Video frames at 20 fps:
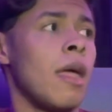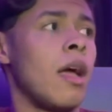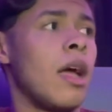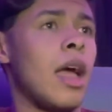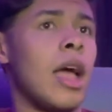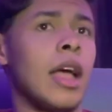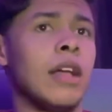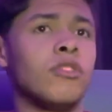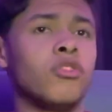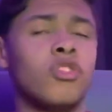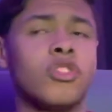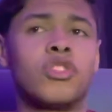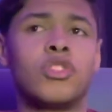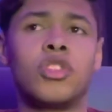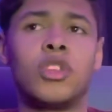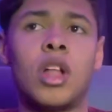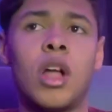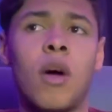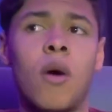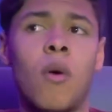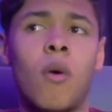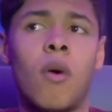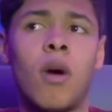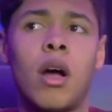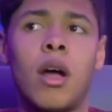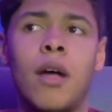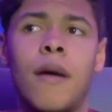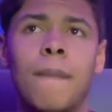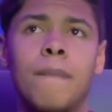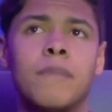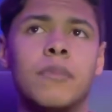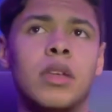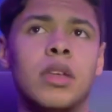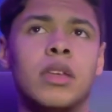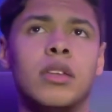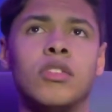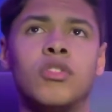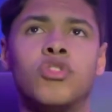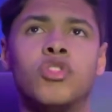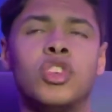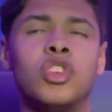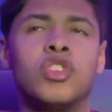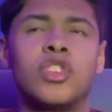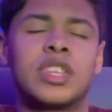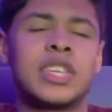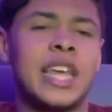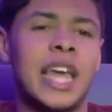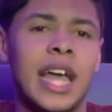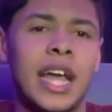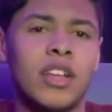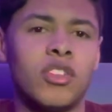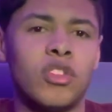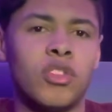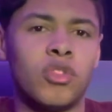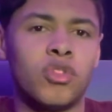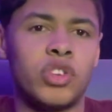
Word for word: and just, you know, she just can't, you know,